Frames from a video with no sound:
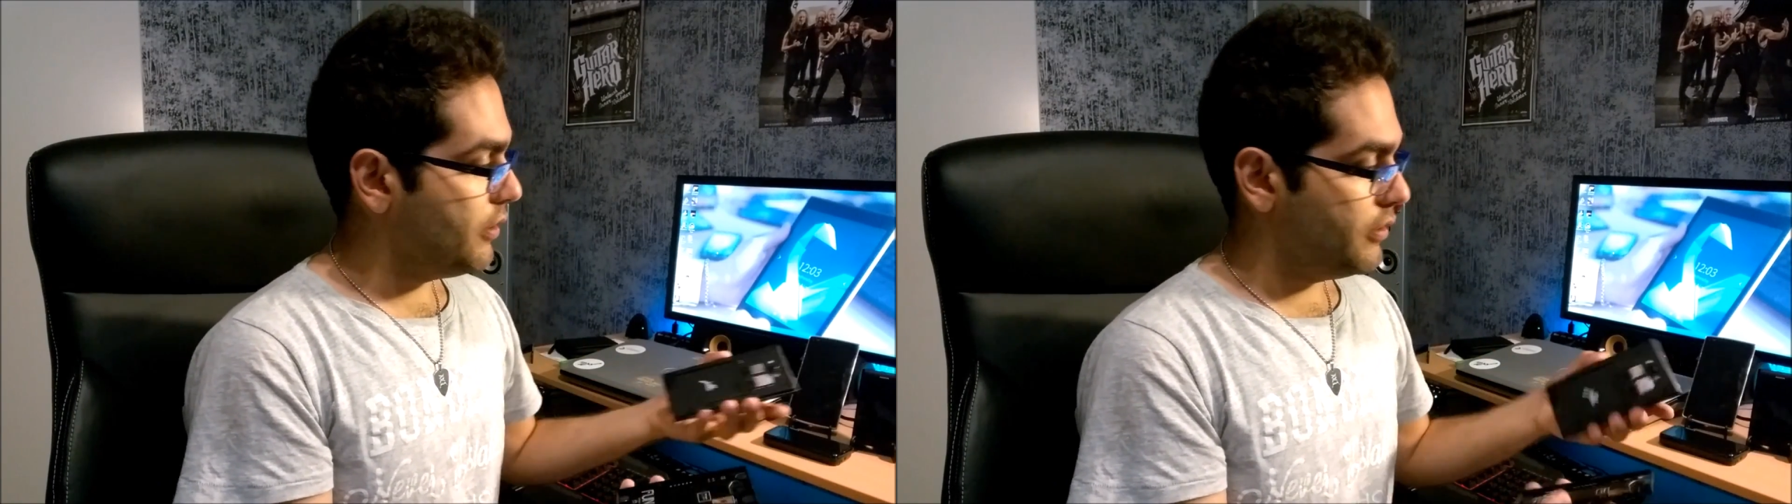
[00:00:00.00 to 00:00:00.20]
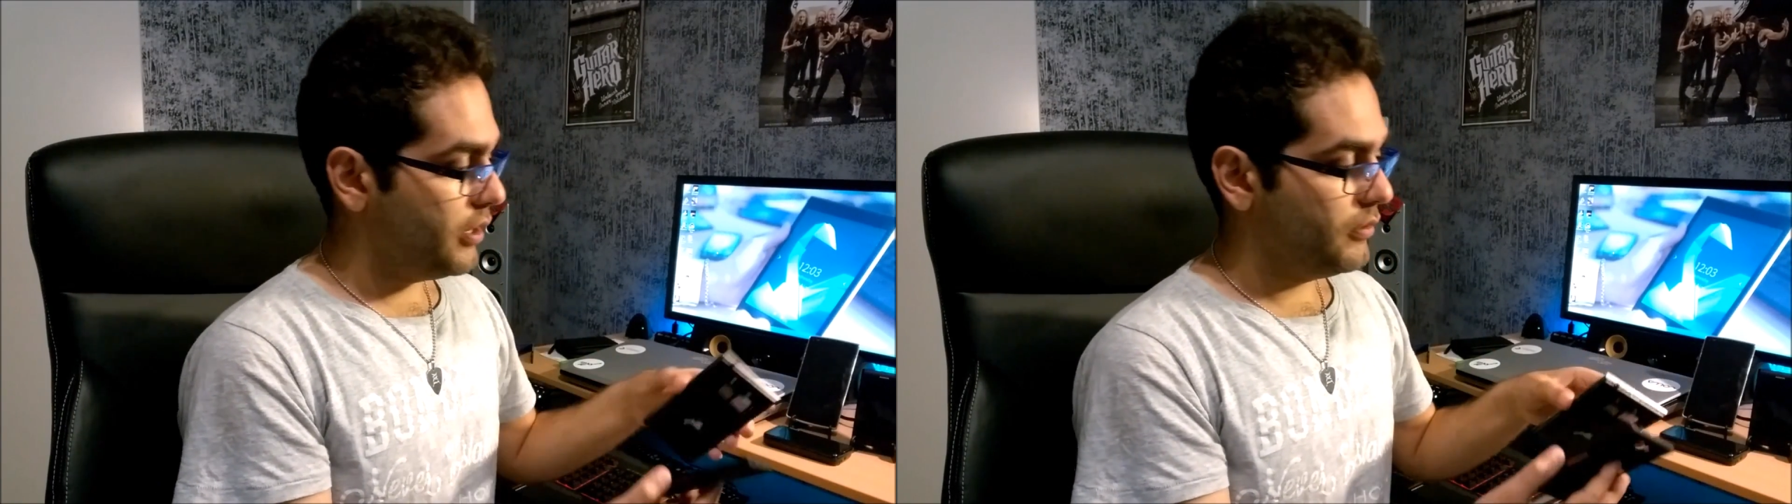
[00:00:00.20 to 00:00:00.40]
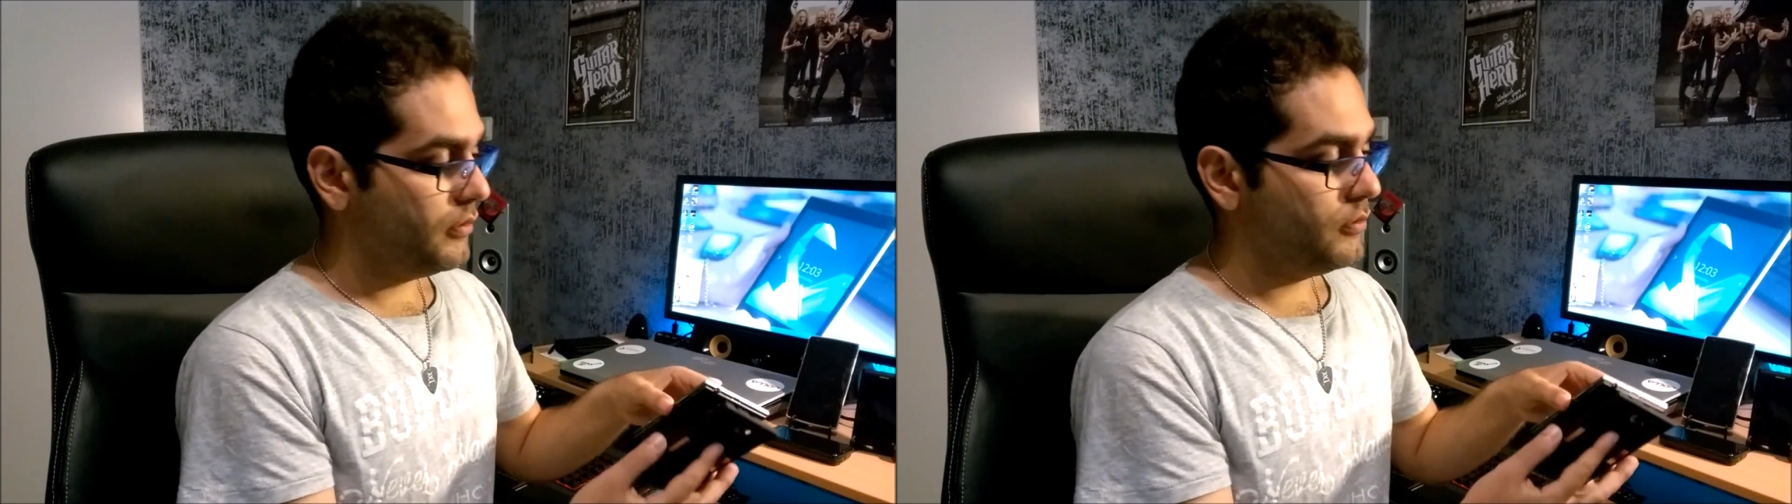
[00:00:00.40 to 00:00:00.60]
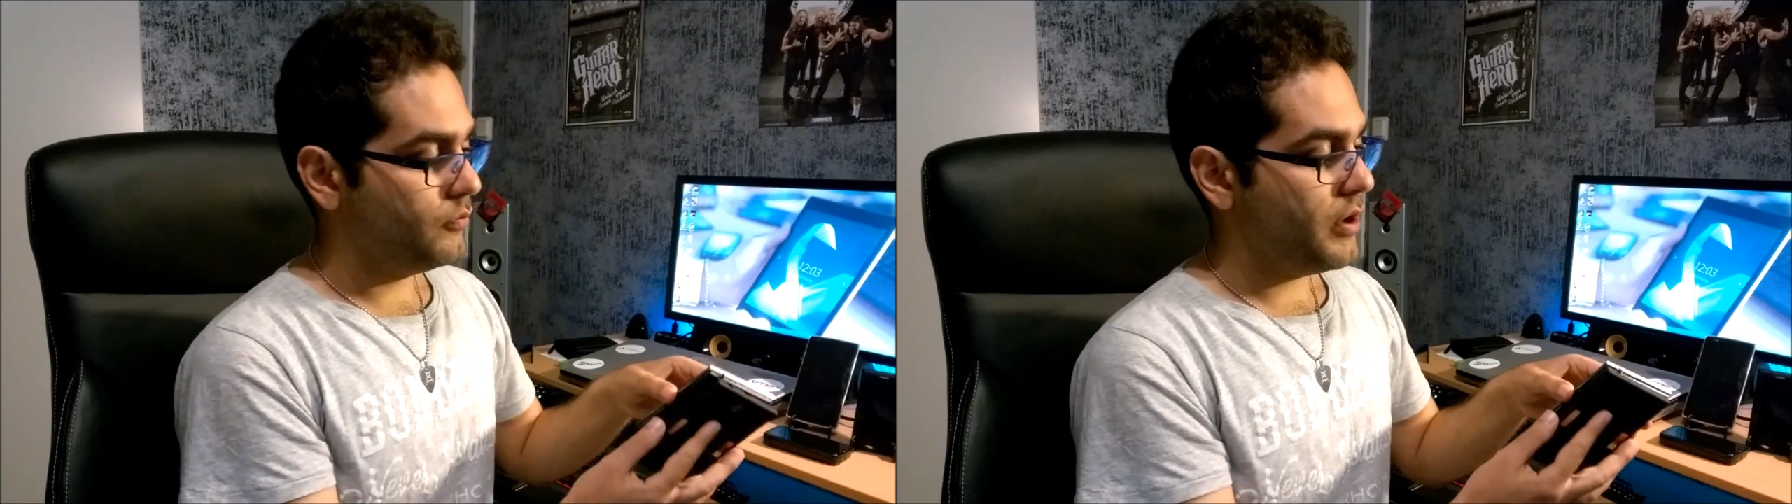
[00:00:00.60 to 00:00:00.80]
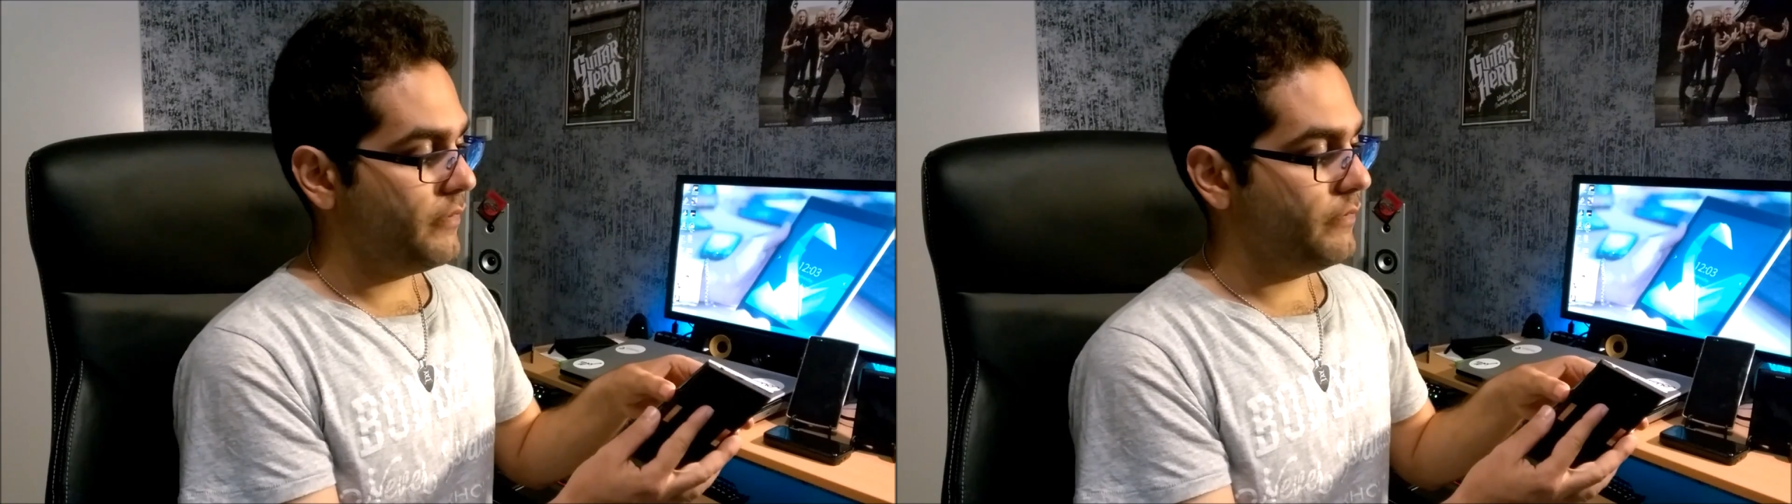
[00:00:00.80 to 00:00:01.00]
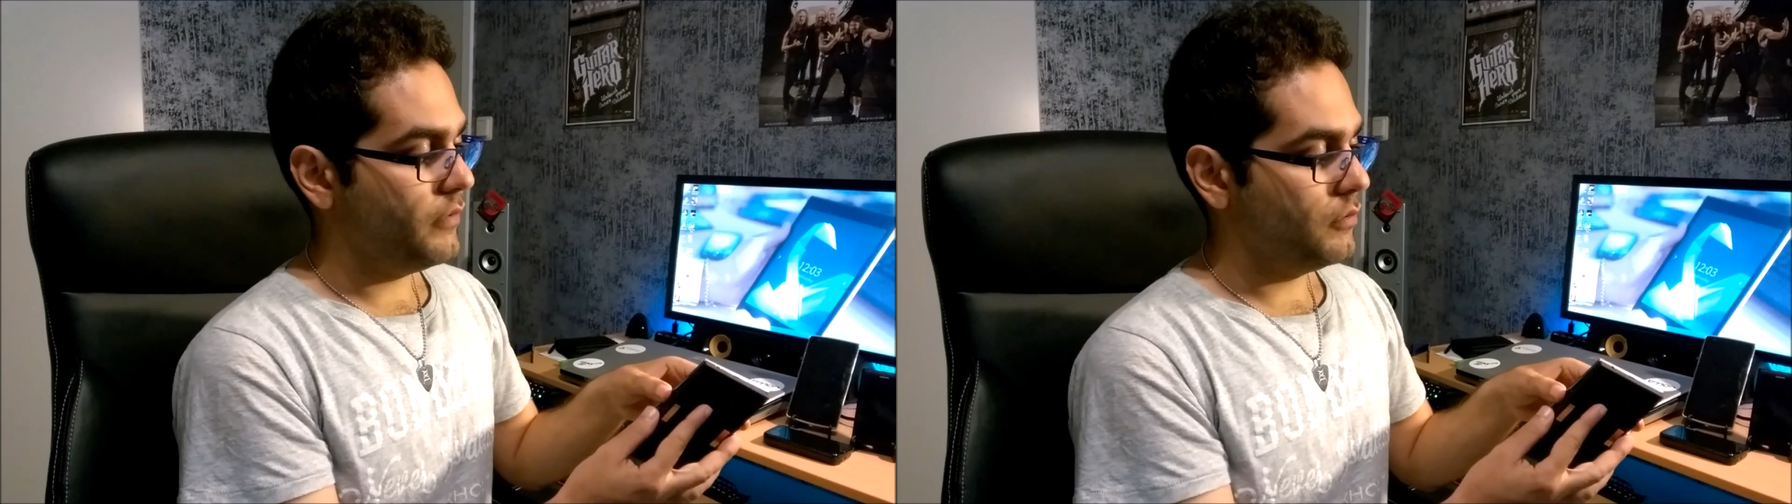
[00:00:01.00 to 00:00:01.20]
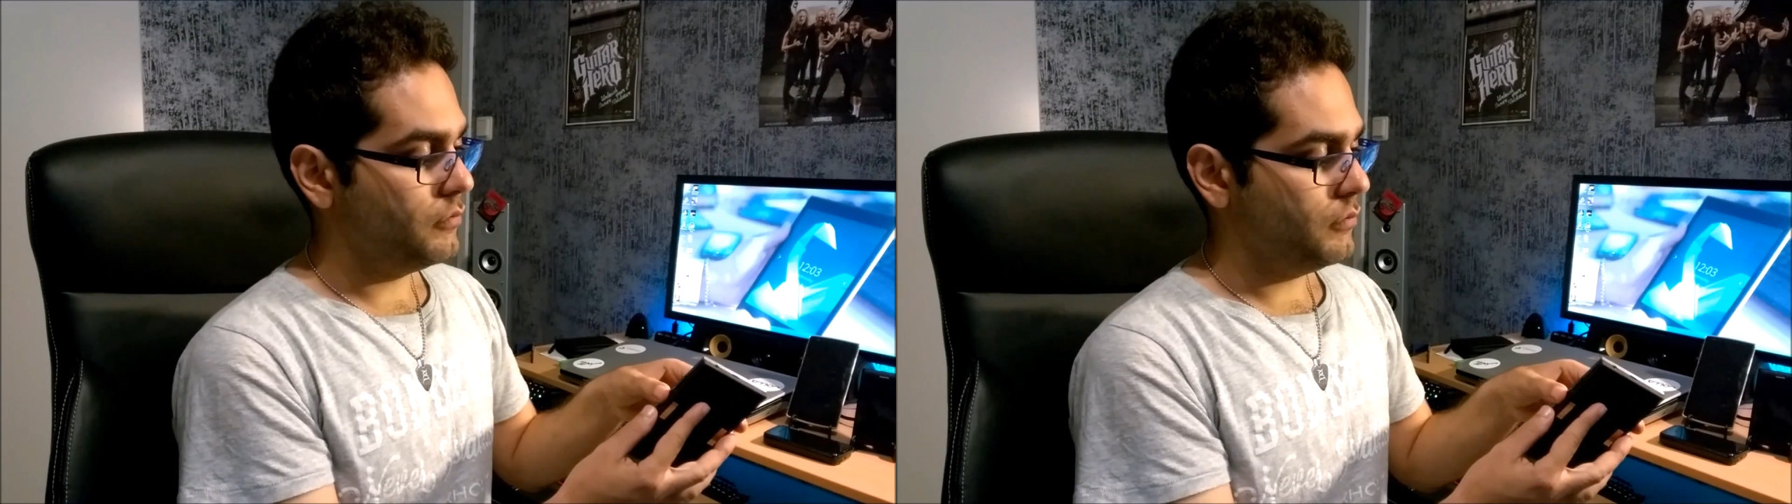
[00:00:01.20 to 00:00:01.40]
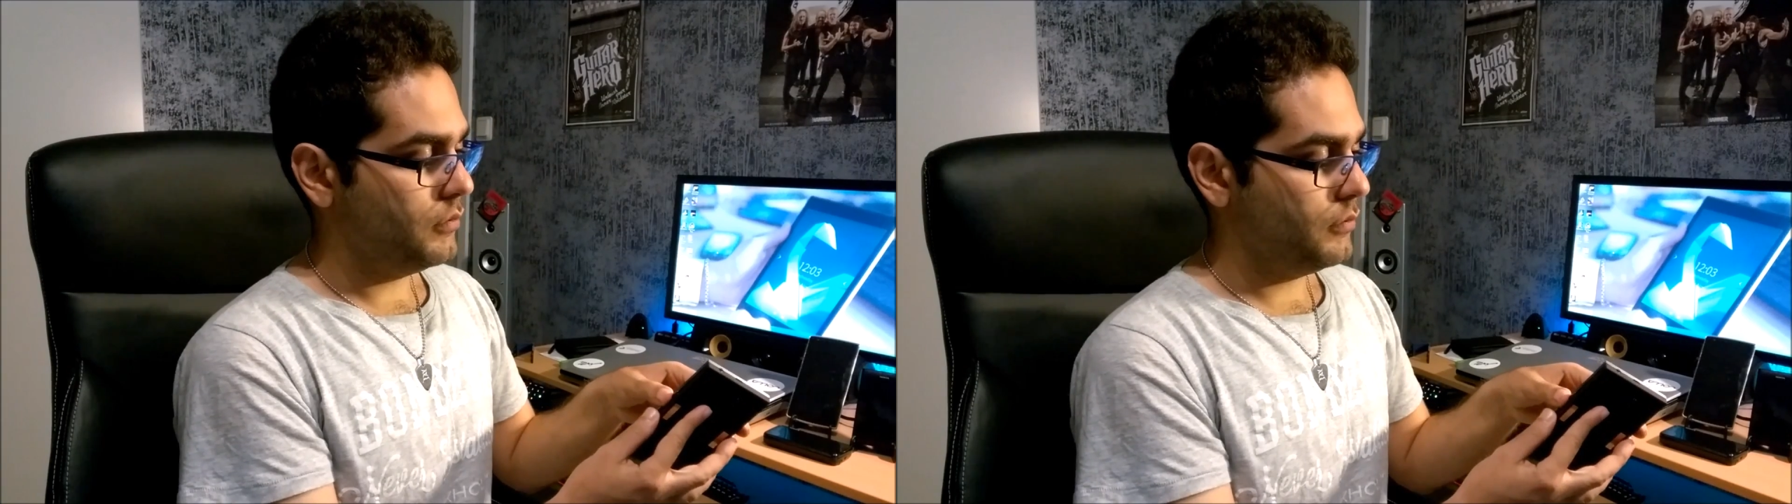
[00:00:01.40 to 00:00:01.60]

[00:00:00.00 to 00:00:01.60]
connect it to my phone